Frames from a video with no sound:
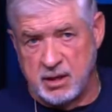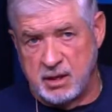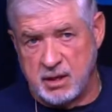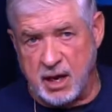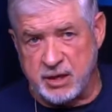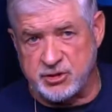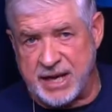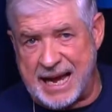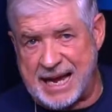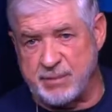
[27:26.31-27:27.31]
God's
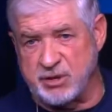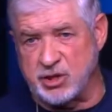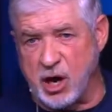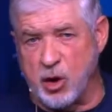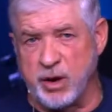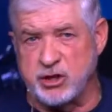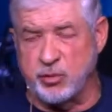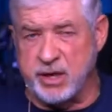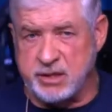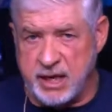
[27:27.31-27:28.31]
time is always
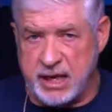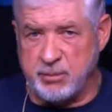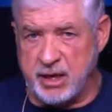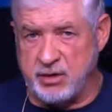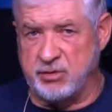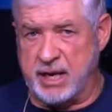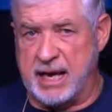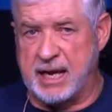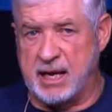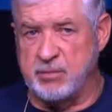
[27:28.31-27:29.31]
redeeming
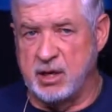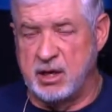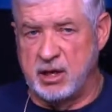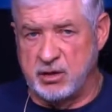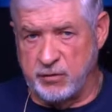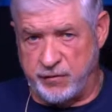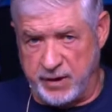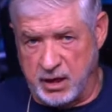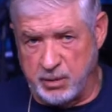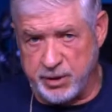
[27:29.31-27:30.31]
time to
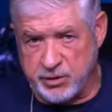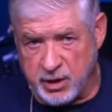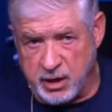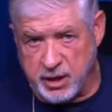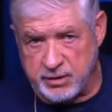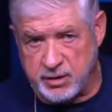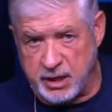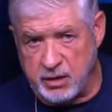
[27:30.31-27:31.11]
fill up eternity.